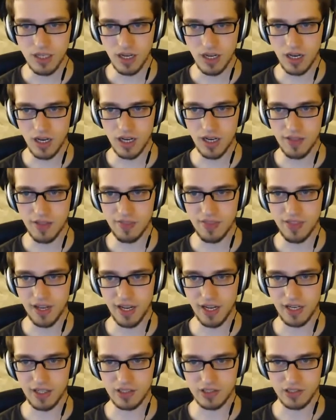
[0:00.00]
And then
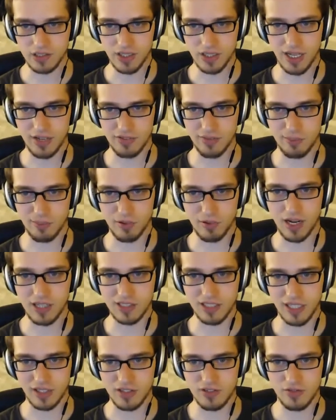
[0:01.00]
I also have a
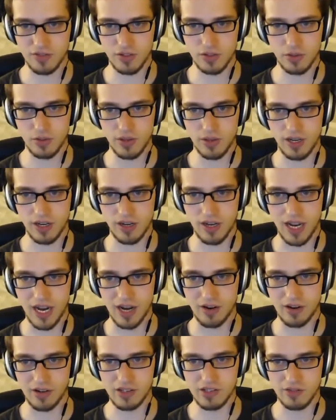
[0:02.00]
projects view and an
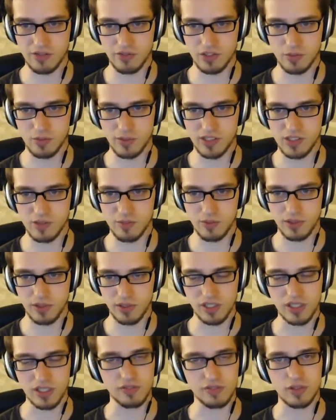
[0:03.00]
areas of
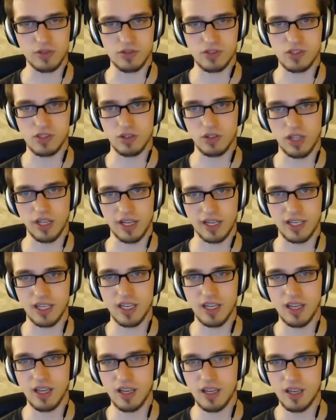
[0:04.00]
responsibility view. So like,
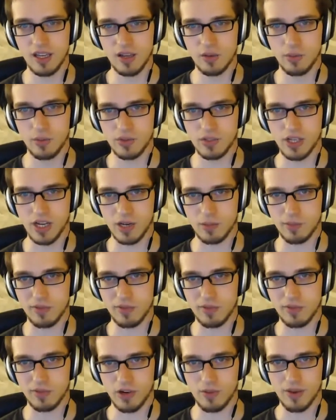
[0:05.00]
we were talking
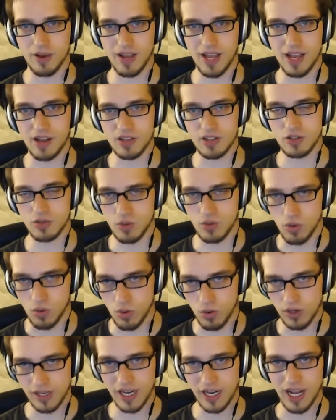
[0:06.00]
before about how you
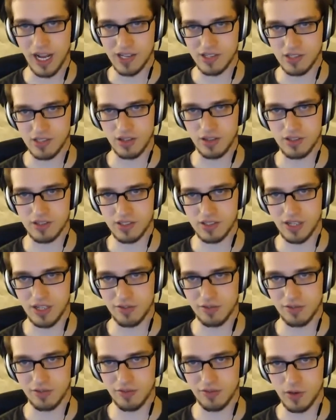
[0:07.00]
organize all the
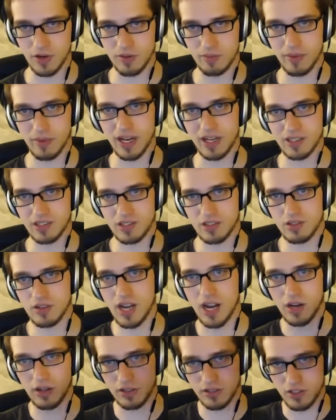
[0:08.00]
stuff from your inbox. So
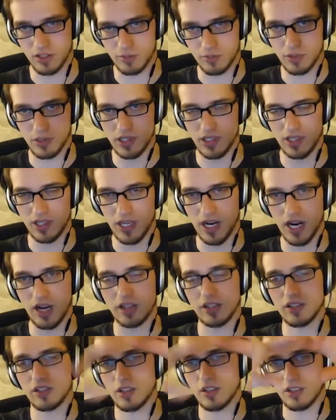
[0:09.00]
not only do you put it in there
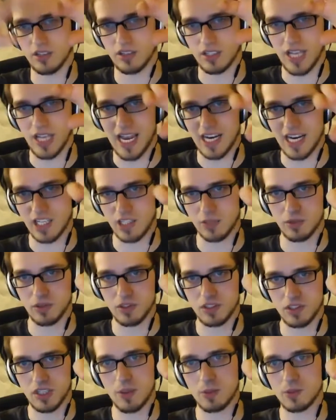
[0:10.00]
and you turn it into actionable
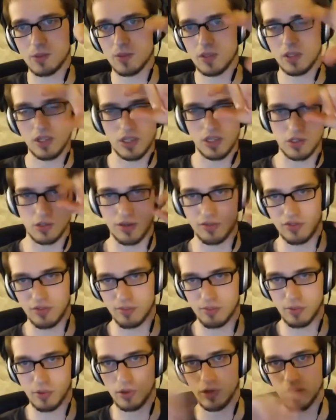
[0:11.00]
steps, but you also have to
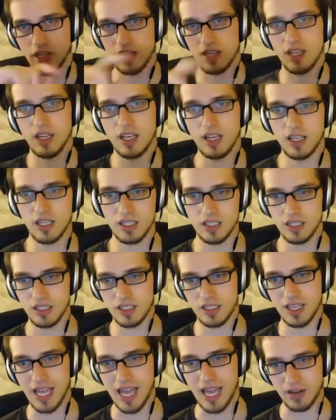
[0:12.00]
put it
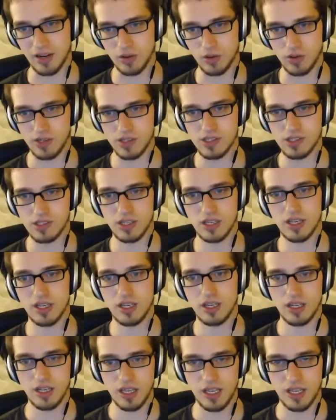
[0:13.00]
into categories.
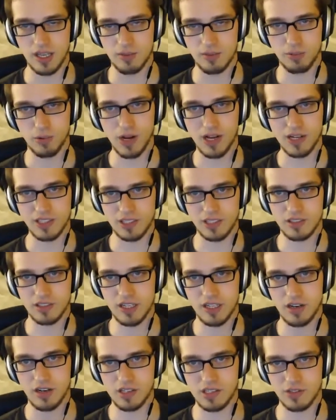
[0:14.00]
And projects and
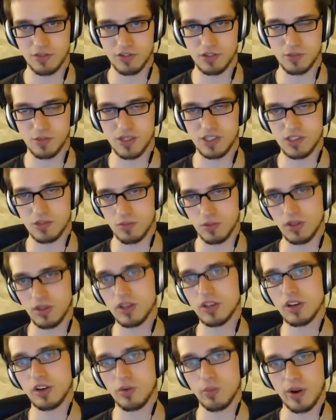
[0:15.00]
areas of
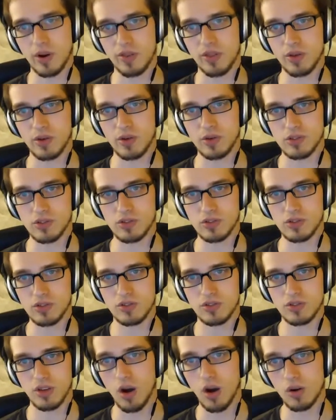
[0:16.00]
responsibility are where
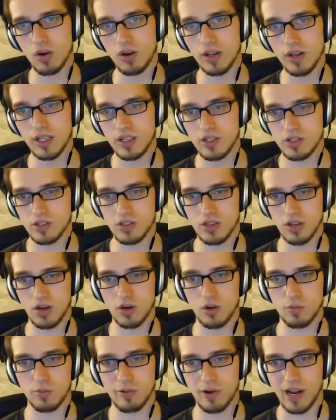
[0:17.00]
those go.
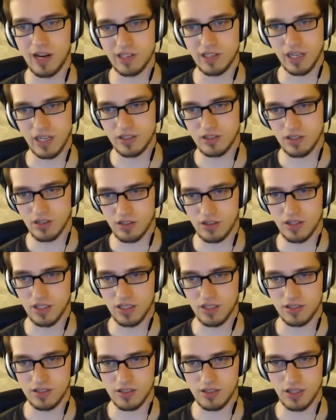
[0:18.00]
So projects are
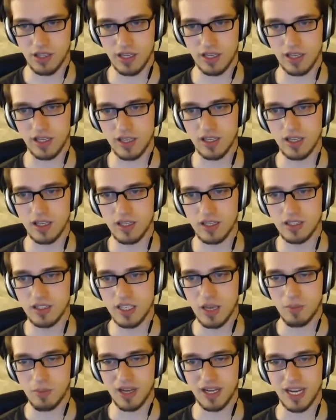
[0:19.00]
things like
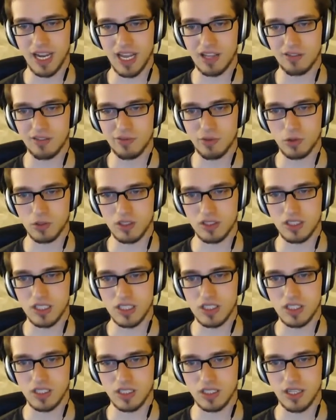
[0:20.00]
get my California
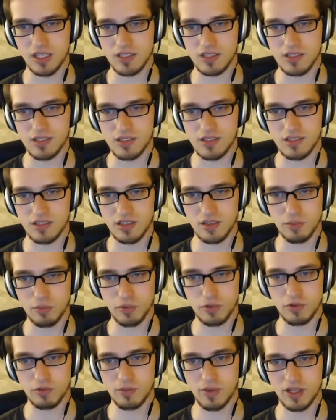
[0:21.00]
teaching license,
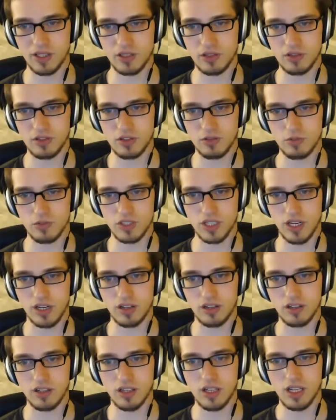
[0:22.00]
improve my YouTube
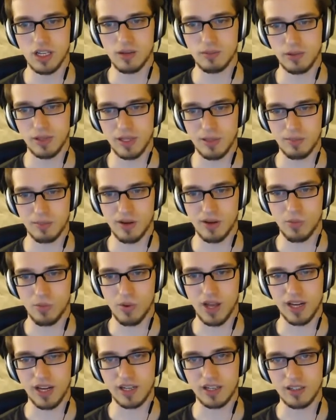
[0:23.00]
channel, plan my
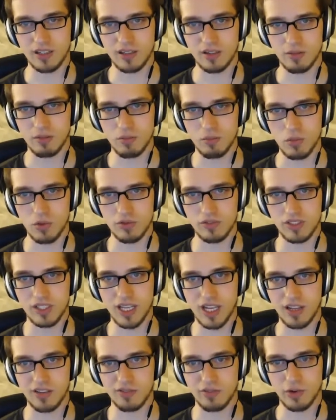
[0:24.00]
wedding, move to
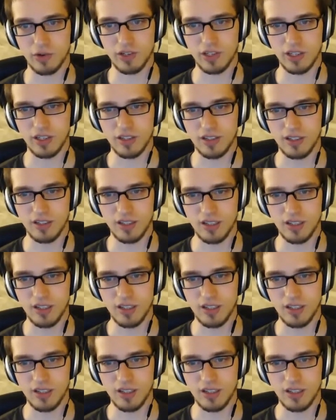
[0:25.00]
California.